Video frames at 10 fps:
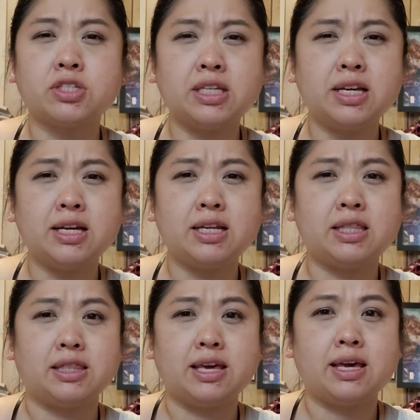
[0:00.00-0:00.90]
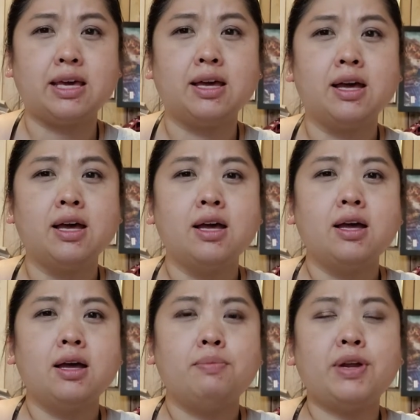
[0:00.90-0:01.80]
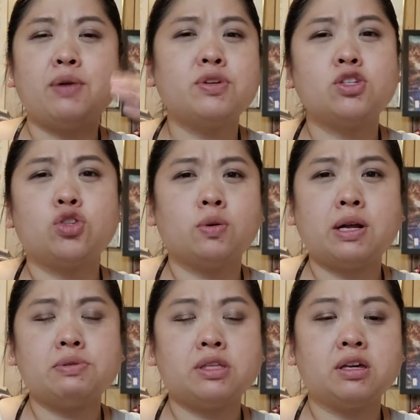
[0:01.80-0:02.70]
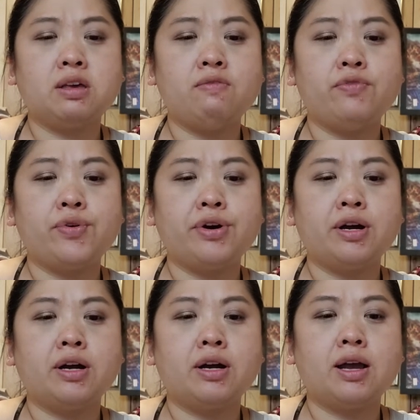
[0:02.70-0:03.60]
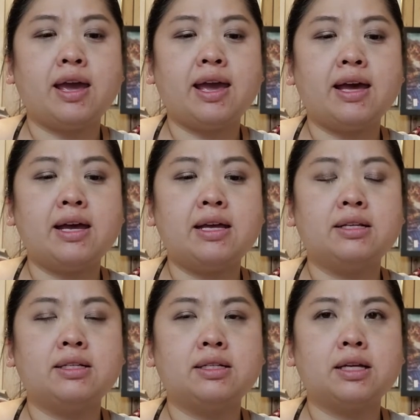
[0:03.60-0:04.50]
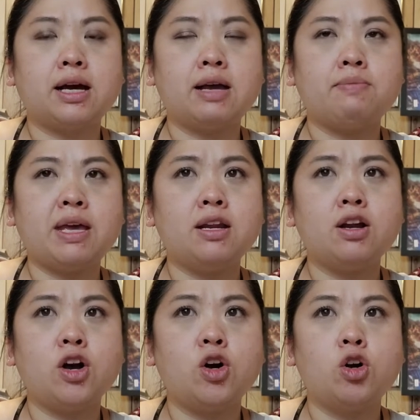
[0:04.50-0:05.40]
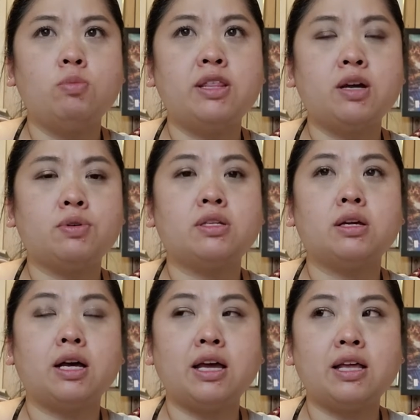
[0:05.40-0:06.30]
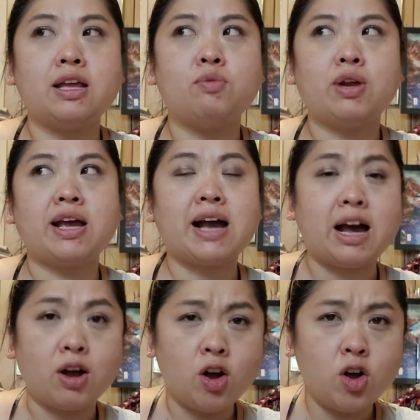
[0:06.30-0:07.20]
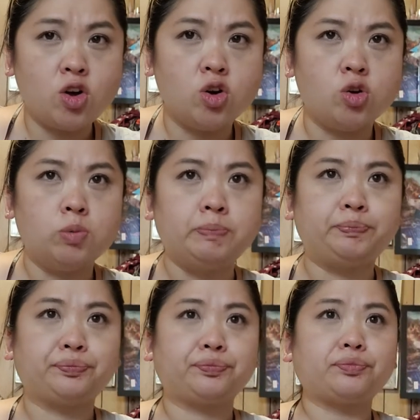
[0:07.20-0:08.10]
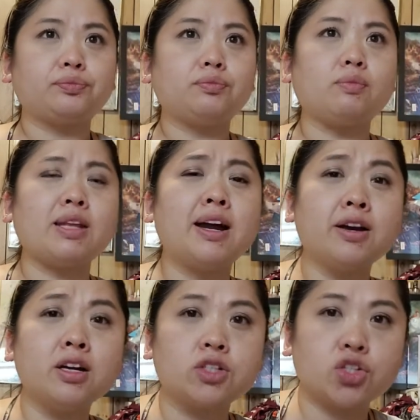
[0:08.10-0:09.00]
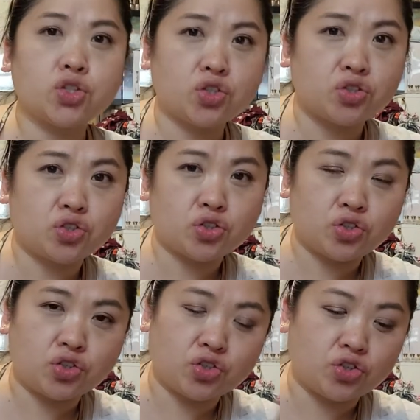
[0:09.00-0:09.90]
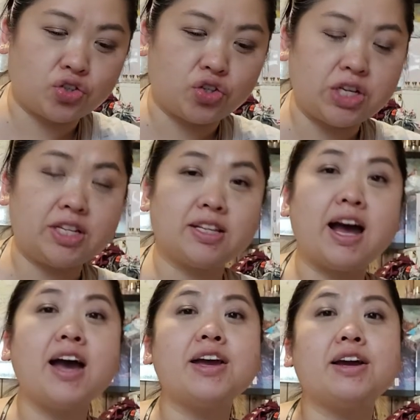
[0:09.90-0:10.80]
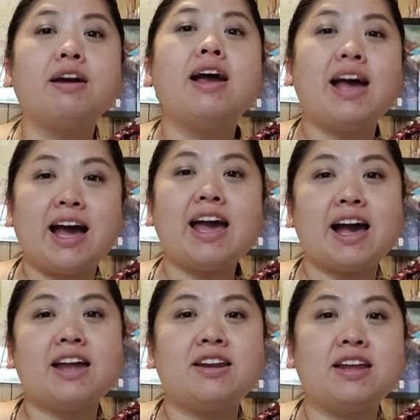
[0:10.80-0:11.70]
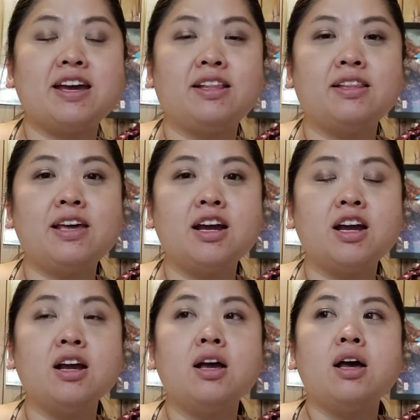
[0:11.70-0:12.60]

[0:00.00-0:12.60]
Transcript: see anything. But I wasn't sure what I was looking for. And I made it home and there was, and then when I got home, I heard shh in the tire. I got a nail in there